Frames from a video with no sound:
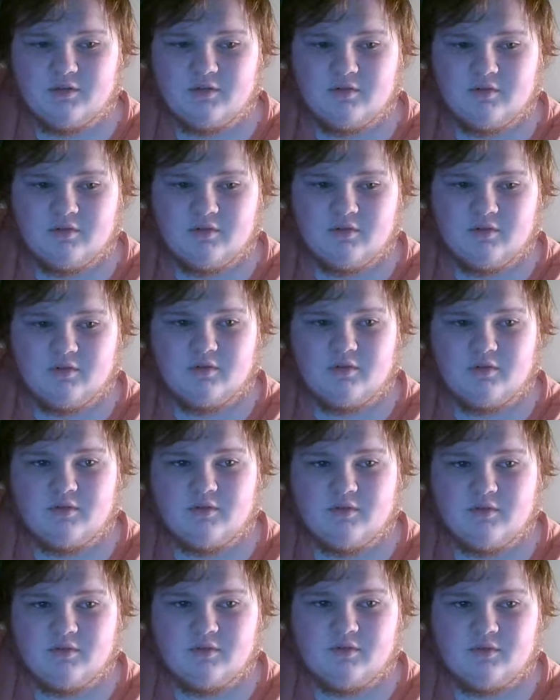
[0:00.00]

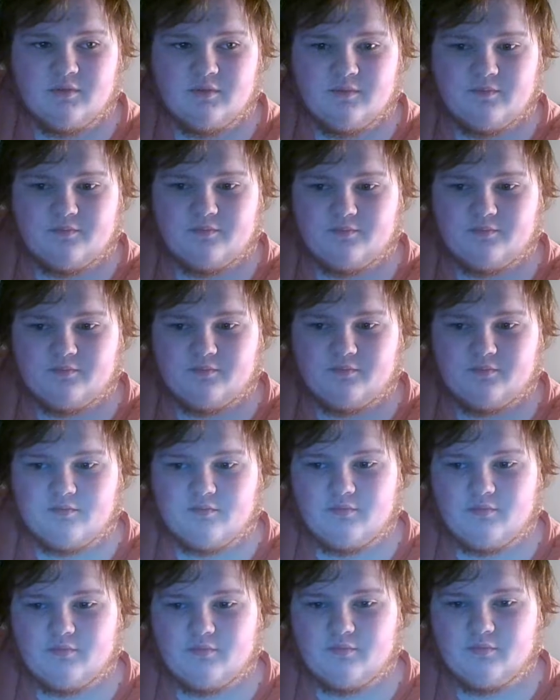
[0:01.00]

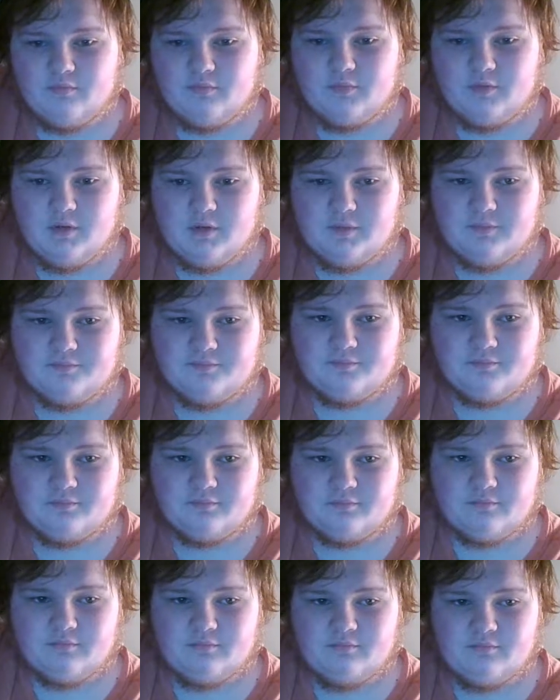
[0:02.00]

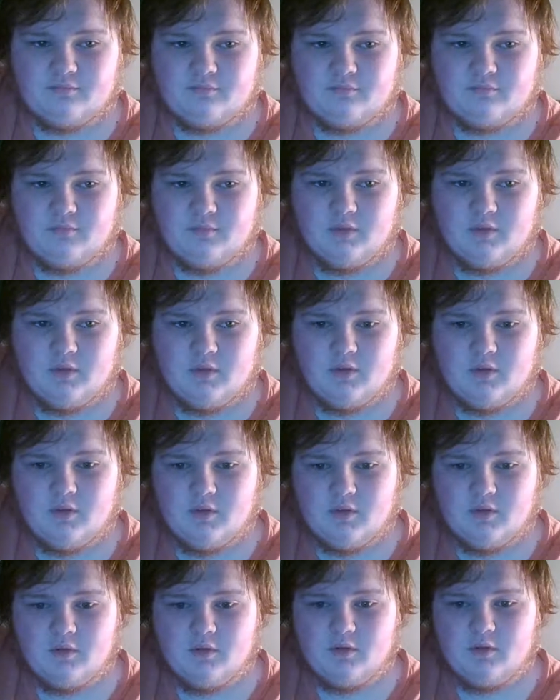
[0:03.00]

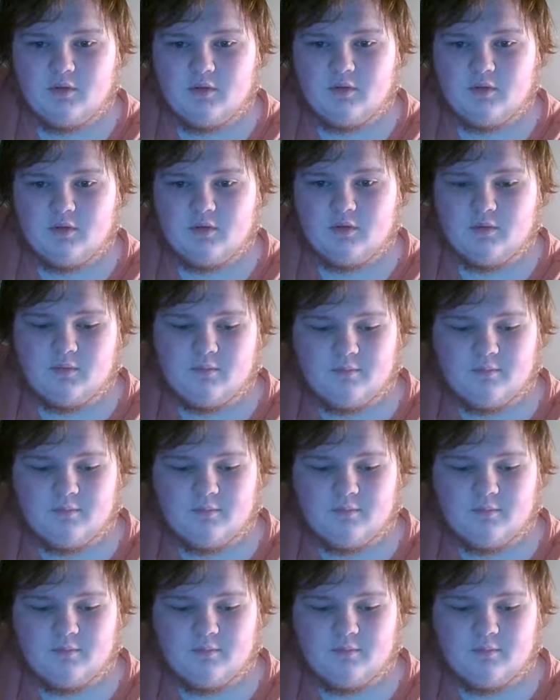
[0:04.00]
(silence)